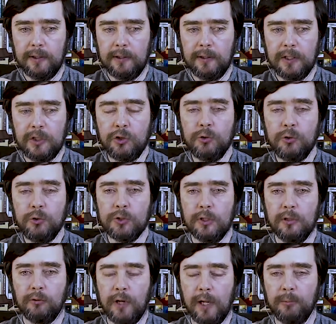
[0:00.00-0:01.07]
issues in
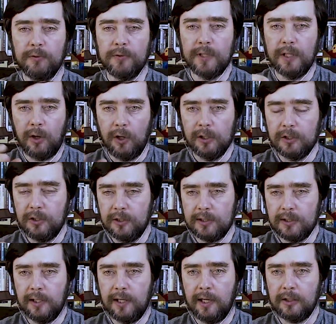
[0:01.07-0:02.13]
the realm of psychology and
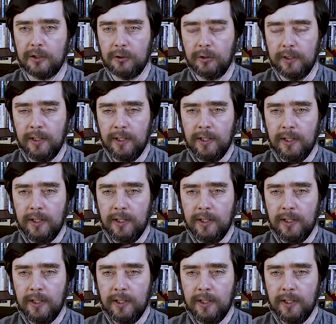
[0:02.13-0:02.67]
psychiatry